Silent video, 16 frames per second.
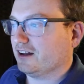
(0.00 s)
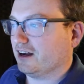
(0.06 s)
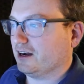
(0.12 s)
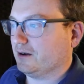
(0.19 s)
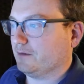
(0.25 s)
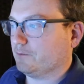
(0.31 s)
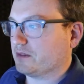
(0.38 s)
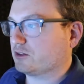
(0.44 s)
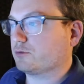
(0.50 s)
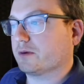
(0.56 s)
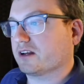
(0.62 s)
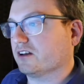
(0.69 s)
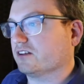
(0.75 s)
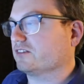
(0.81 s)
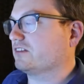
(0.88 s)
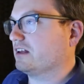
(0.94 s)
It's
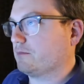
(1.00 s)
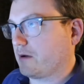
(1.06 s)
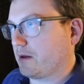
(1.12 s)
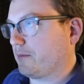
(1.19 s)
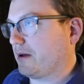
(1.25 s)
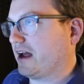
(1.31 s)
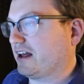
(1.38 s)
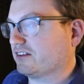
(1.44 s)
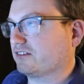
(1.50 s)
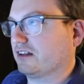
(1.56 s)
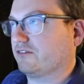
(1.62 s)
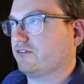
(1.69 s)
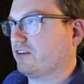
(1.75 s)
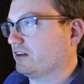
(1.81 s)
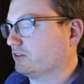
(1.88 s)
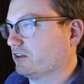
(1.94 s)
because in my past
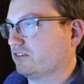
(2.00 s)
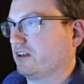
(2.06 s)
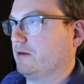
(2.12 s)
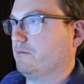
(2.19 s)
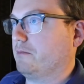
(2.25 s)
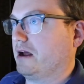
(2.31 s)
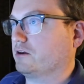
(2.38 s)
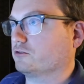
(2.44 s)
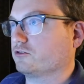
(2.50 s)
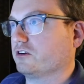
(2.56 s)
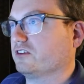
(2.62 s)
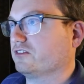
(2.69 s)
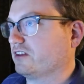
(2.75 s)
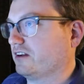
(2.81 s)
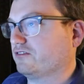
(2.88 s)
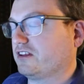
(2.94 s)
I've failed to set
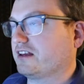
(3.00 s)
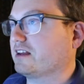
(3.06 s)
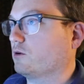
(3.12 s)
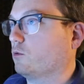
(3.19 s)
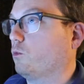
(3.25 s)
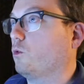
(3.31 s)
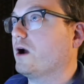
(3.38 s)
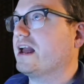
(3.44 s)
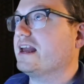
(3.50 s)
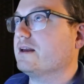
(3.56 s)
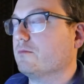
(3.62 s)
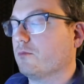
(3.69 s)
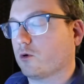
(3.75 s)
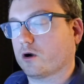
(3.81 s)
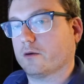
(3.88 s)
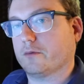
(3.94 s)
boundaries and I've taken way
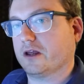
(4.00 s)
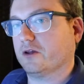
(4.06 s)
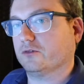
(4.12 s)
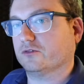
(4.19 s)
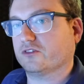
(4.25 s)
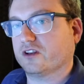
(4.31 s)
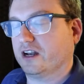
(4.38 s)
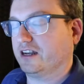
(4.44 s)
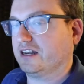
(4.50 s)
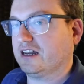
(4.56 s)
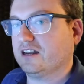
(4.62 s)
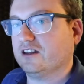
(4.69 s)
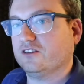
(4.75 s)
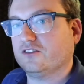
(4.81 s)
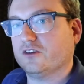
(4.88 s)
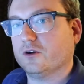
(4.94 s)
more abuse than I
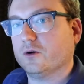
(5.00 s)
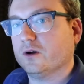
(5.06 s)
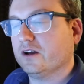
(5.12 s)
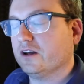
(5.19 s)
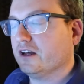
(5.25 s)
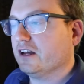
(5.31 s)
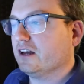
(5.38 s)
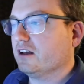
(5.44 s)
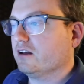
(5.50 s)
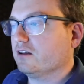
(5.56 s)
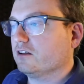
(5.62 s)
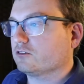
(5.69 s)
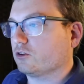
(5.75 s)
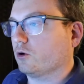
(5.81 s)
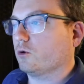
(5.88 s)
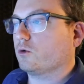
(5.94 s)
needed to.
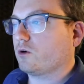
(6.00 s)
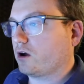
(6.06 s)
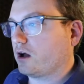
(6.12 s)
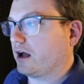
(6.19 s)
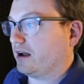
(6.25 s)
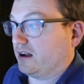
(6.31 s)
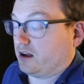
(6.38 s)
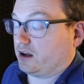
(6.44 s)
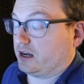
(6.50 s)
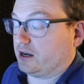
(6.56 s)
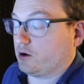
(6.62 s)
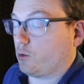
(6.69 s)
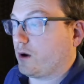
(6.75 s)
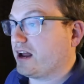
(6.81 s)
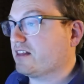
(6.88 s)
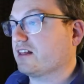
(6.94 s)
So in
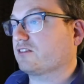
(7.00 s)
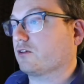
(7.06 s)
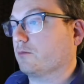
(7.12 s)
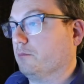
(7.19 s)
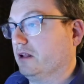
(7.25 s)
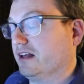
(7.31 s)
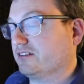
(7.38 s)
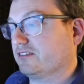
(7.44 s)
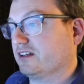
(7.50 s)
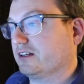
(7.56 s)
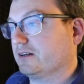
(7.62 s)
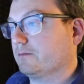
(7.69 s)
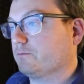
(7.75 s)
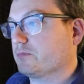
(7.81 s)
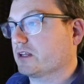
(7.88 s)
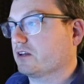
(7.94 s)
a way, that's a
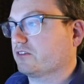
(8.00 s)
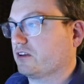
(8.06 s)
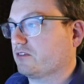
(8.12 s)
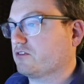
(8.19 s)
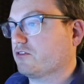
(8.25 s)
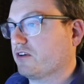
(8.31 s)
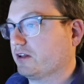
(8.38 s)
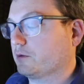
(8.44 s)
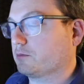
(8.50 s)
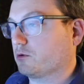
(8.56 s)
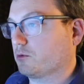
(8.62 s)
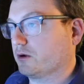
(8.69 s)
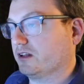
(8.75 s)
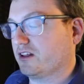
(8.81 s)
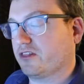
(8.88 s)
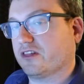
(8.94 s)
blessing, because I've developed a
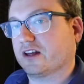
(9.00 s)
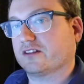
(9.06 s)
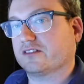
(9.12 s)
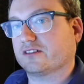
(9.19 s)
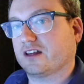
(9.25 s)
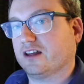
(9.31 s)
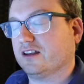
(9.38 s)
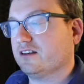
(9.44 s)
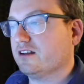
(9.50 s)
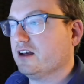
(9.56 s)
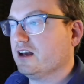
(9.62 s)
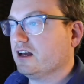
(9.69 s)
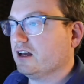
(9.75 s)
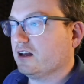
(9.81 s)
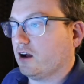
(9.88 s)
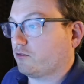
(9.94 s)
really thick skin.
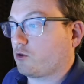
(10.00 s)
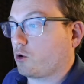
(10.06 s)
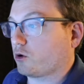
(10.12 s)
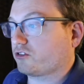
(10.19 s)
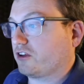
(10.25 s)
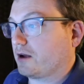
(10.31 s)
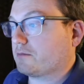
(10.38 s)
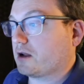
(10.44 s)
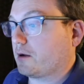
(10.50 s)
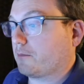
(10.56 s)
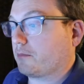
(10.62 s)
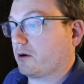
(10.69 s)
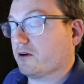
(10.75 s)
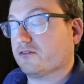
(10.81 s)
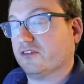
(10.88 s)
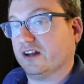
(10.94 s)
Of course, I'm not
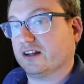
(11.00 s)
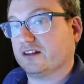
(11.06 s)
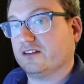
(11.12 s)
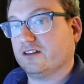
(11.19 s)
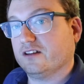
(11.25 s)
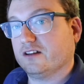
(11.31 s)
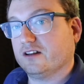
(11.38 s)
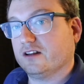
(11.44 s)
perfect.